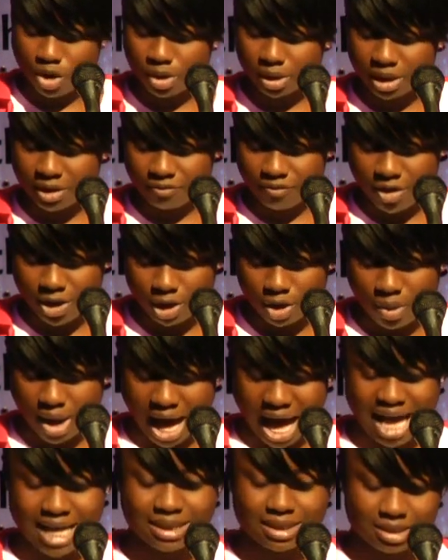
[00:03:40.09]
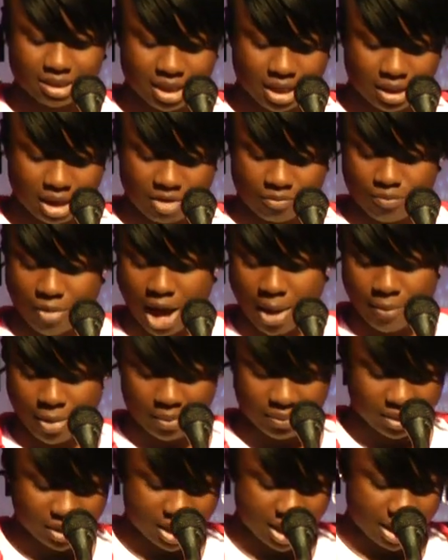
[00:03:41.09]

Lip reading: it's the only photo I had seen of my mom